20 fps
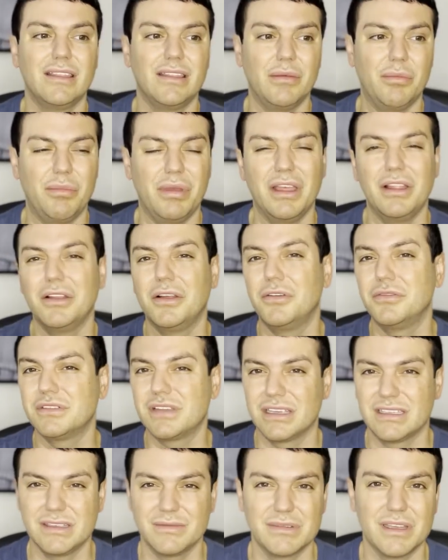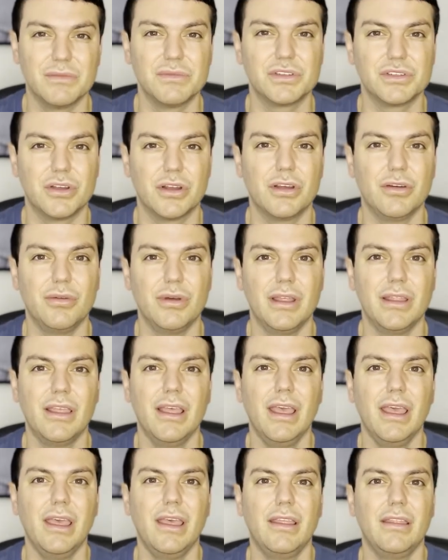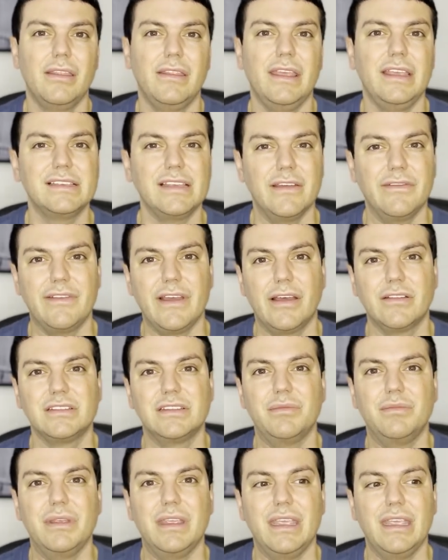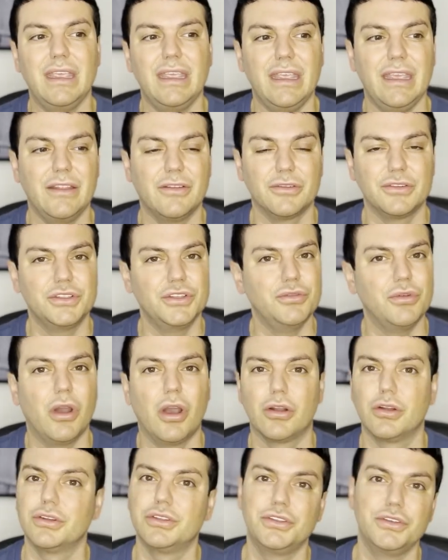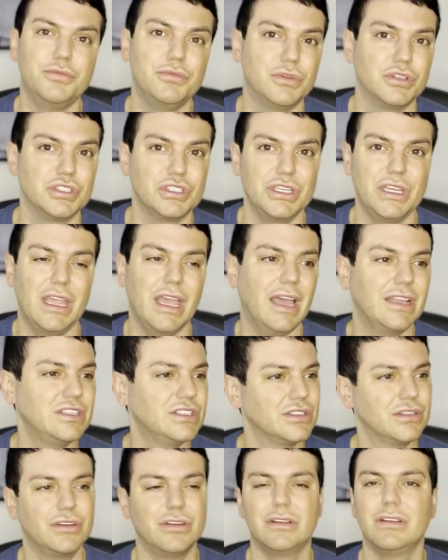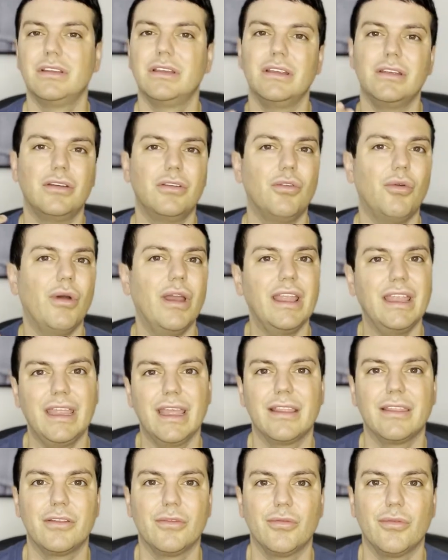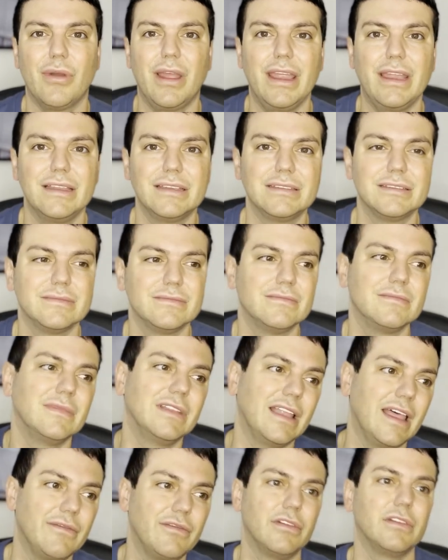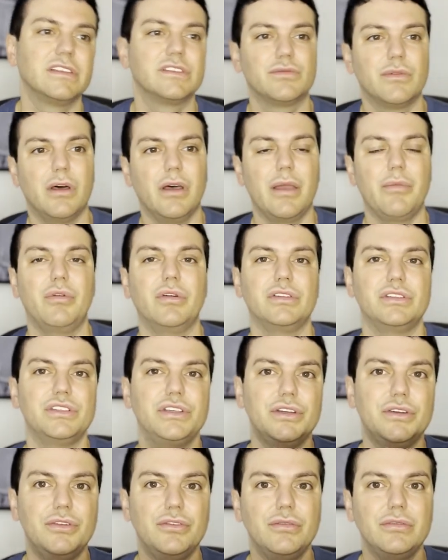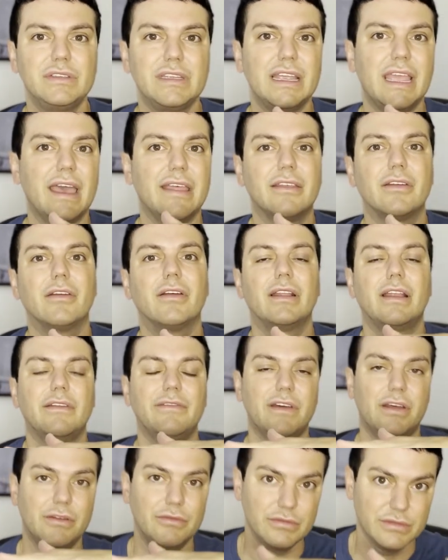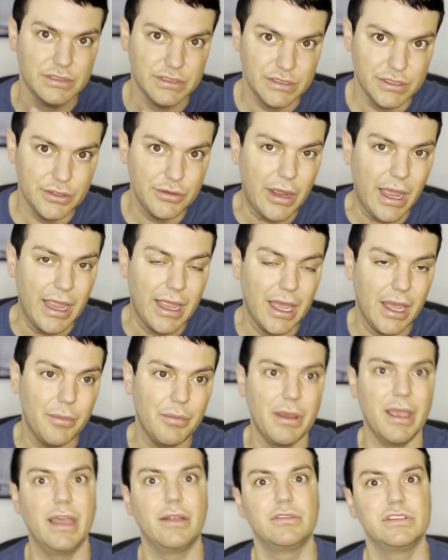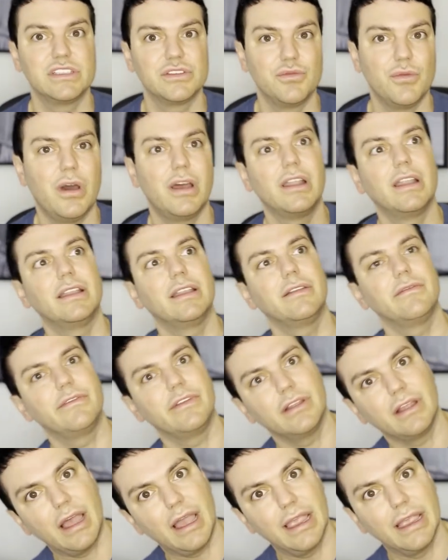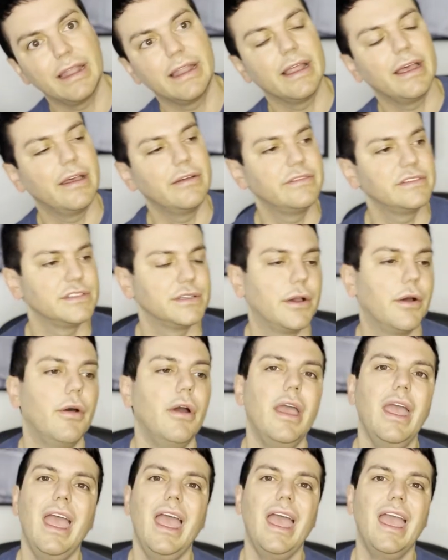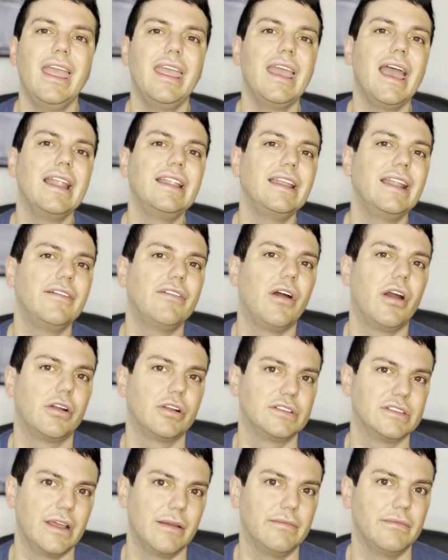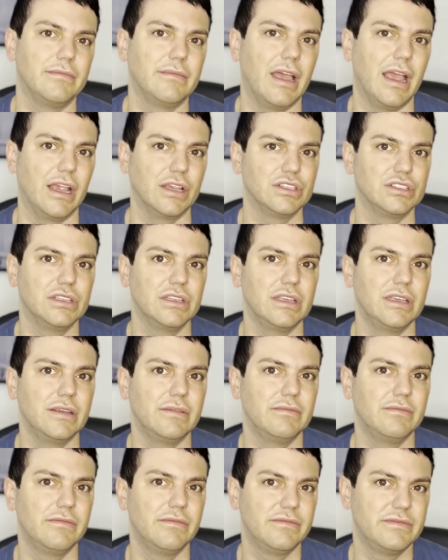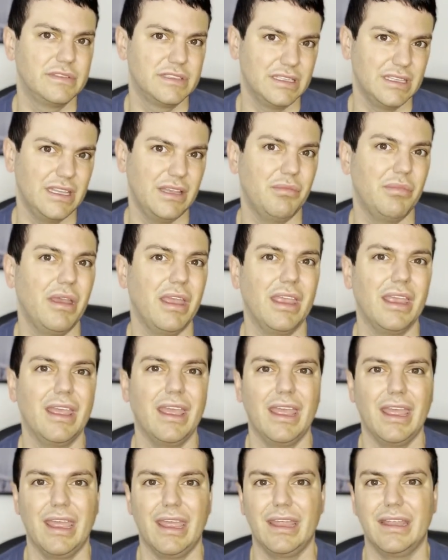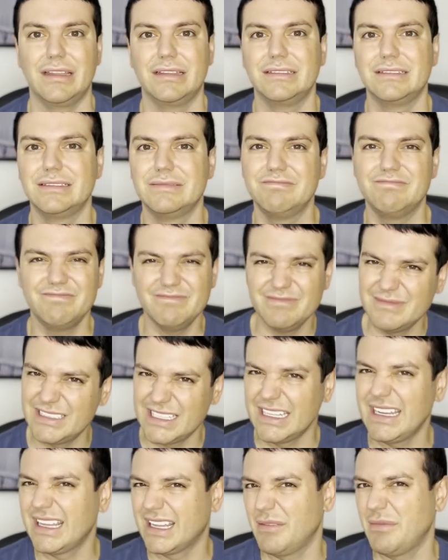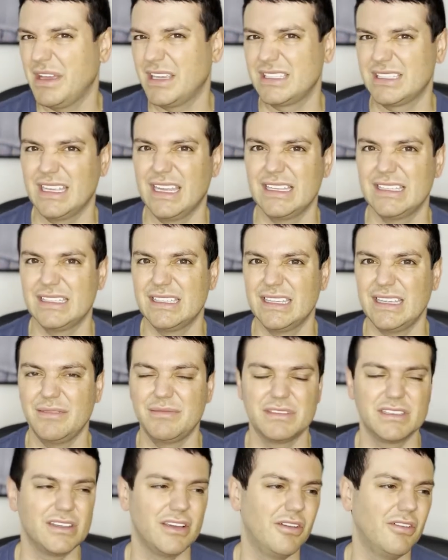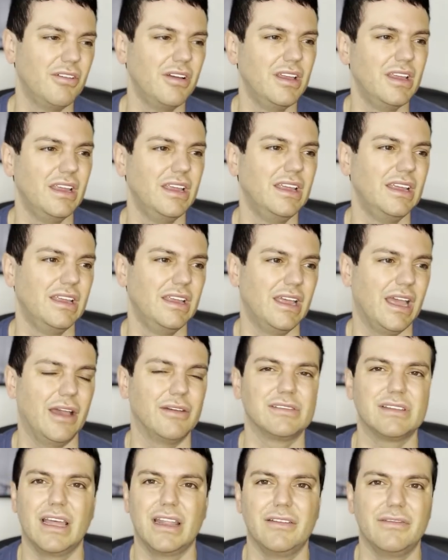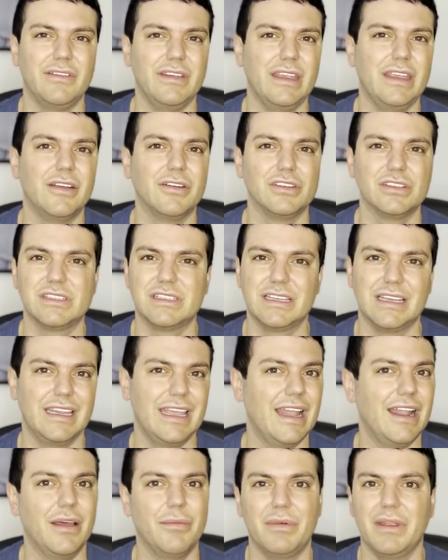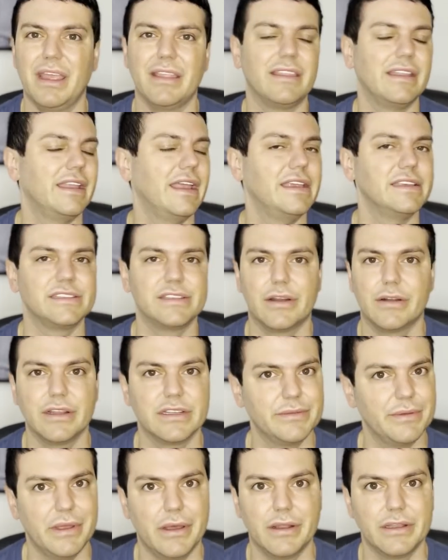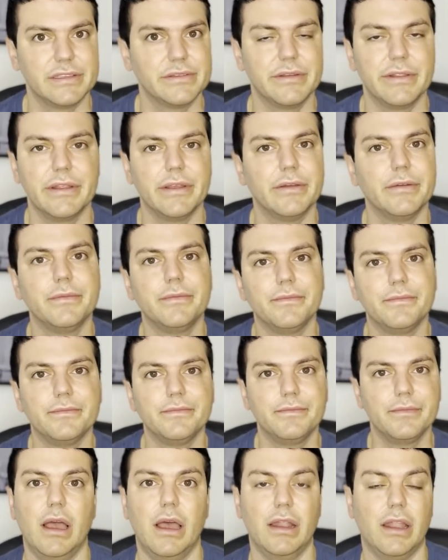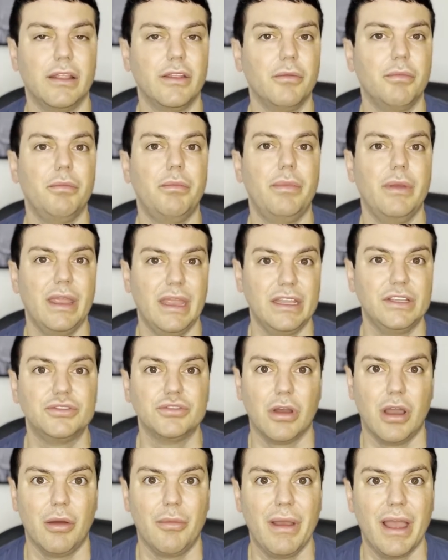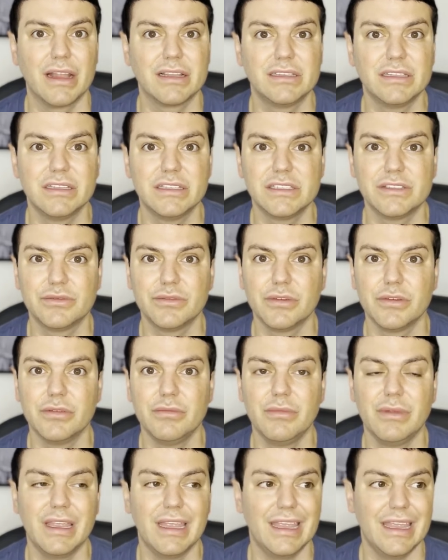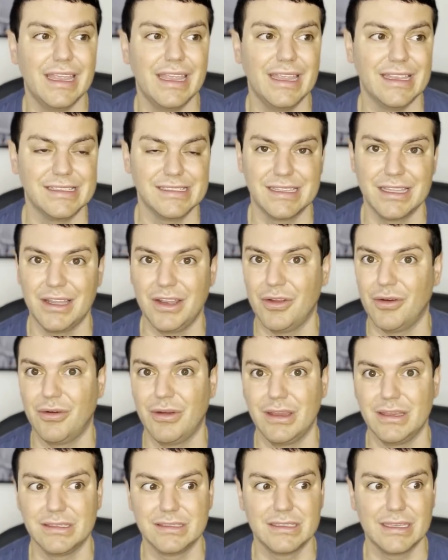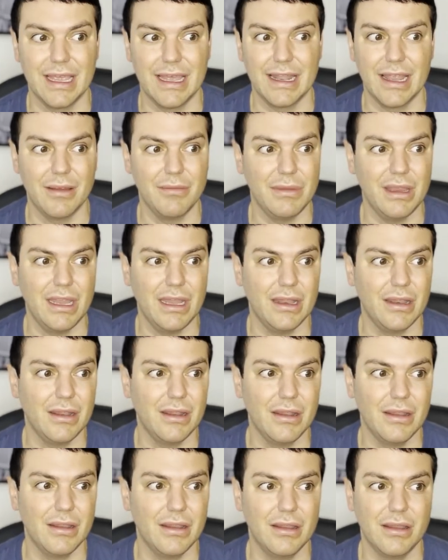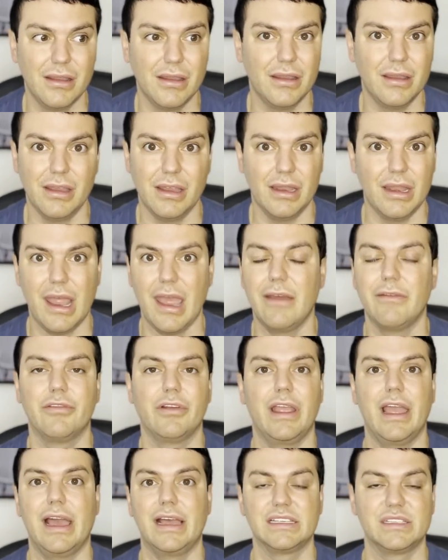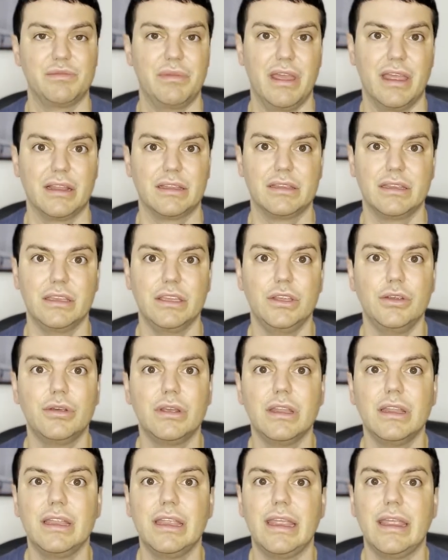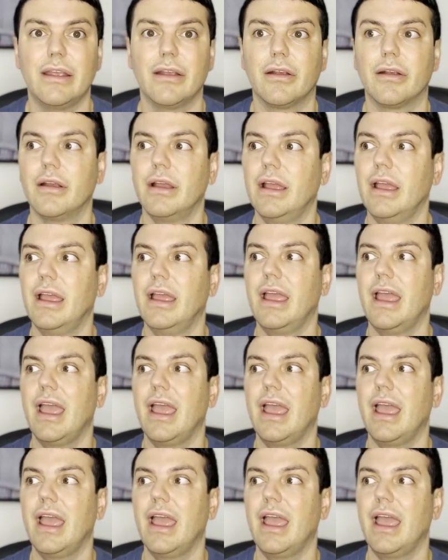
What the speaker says: the pillows I sometimes struggle with. These I found to be either too hard or too mushy. I just couldn't quite get the right level as well. I put two together and I found it was too high up. I had just one, I didn't feel high enough. So yeah, I did have a harder time actually sleeping and didn't get the best night's sleep. So I was kind of eager just to get up and get the day started, to be honest with you. Another big drawback to this room is the noise. And I mean, in every aspect, you can hear